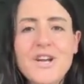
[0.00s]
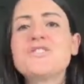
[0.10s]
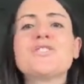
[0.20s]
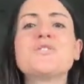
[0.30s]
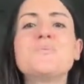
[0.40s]

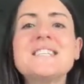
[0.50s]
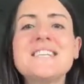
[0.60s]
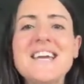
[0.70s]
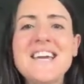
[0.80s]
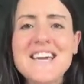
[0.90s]
So as we
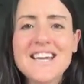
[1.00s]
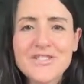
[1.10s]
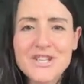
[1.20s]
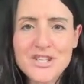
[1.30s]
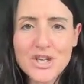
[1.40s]
take
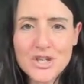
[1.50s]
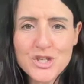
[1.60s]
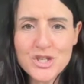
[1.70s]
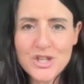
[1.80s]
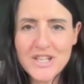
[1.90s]
this
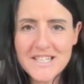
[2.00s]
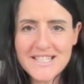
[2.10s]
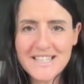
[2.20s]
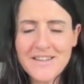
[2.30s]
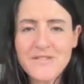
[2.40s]
journey
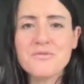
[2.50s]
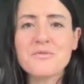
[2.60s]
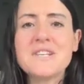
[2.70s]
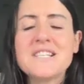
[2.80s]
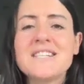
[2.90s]
together
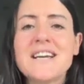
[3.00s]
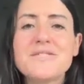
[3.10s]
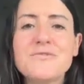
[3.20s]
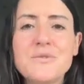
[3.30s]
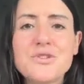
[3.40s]
through these
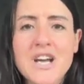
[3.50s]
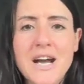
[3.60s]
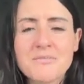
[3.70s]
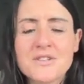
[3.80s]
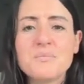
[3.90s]
next few
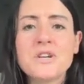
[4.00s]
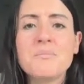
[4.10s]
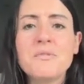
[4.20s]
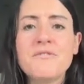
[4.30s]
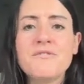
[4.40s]
chapters, we
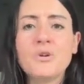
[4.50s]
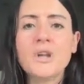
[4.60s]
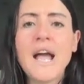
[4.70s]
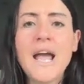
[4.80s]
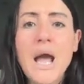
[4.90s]
can be
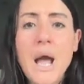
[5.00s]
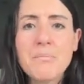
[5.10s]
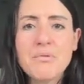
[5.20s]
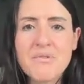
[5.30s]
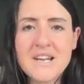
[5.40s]
fully
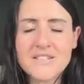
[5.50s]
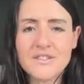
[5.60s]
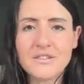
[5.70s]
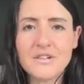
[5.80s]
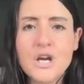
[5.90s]

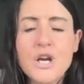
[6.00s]
present.